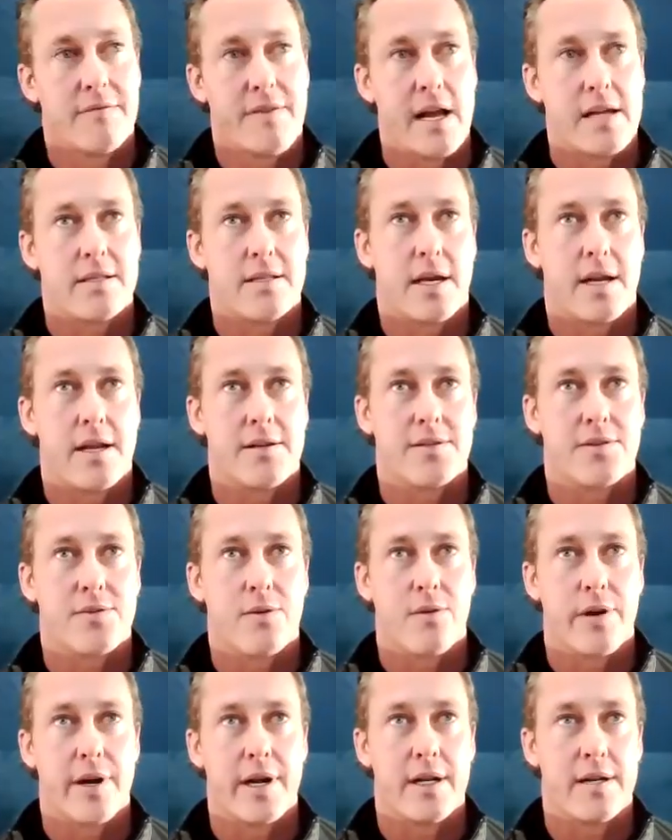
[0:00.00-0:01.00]
fascinating
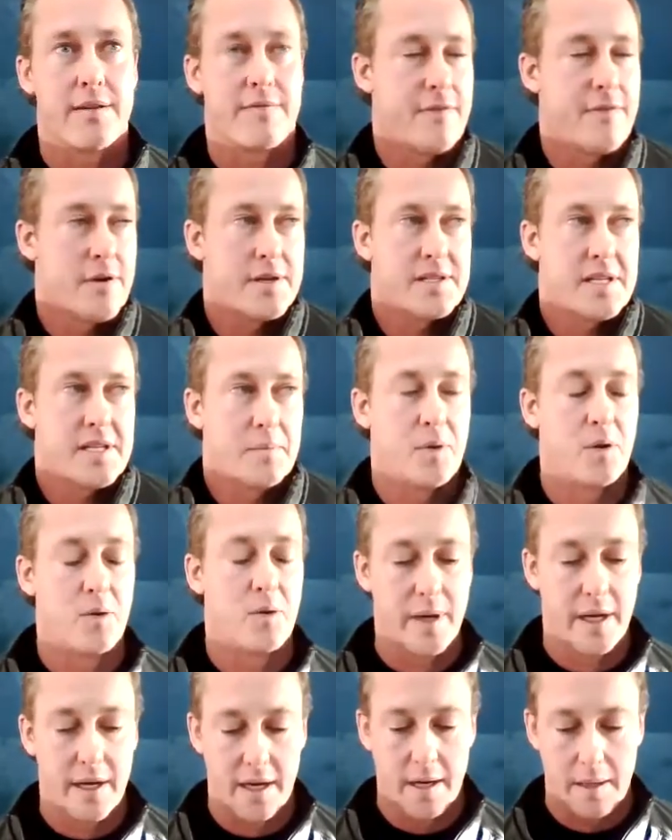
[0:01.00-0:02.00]
story. It's very simple,
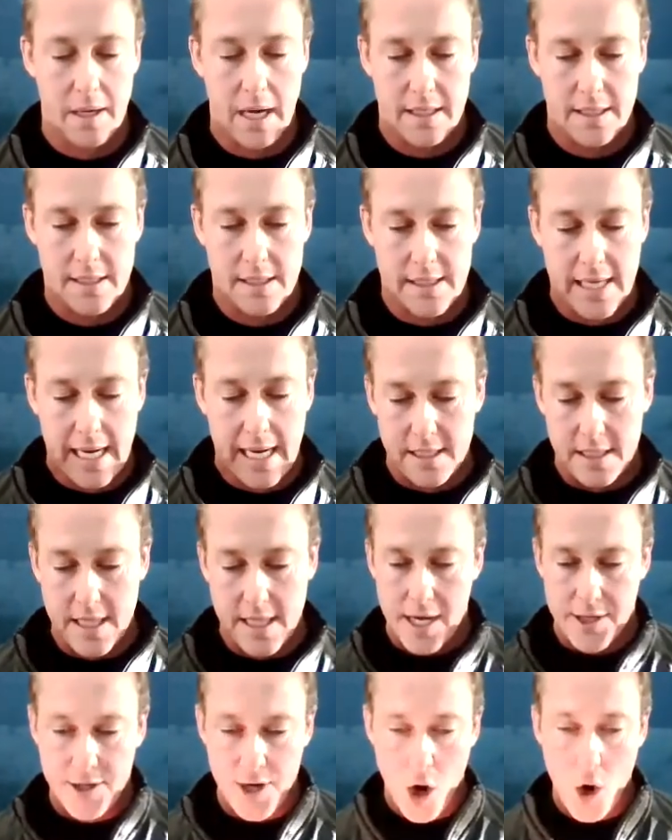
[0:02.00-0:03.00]
but it sets
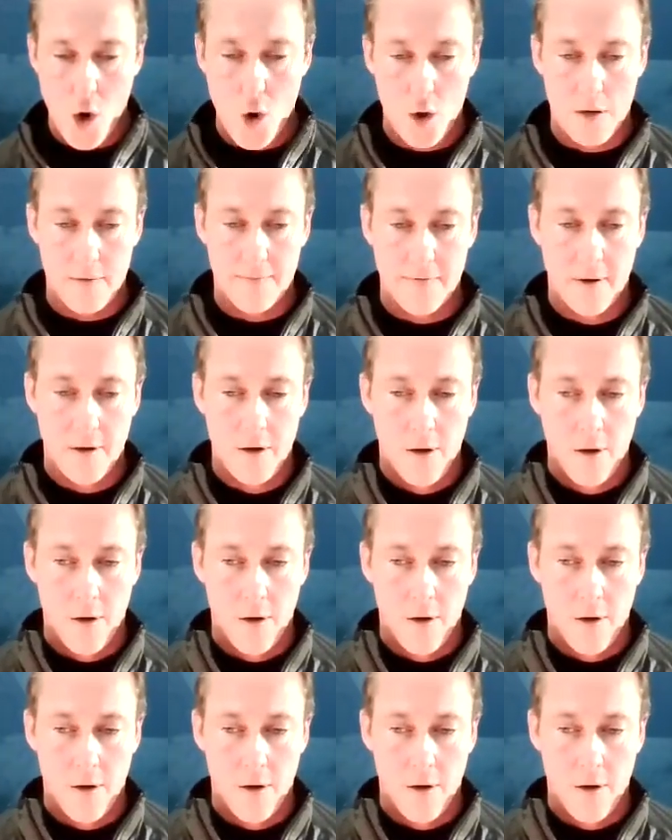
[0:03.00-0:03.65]
that tone of